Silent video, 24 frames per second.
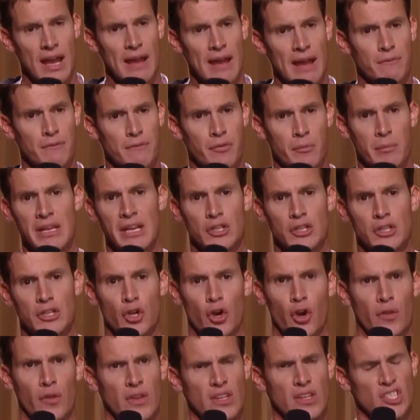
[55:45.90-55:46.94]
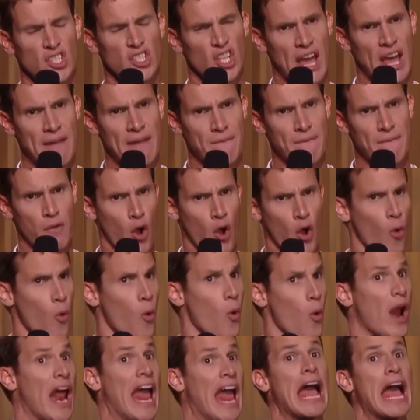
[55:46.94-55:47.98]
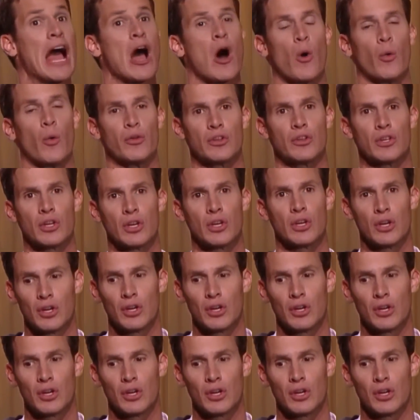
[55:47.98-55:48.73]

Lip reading: Time for me to turn this life around.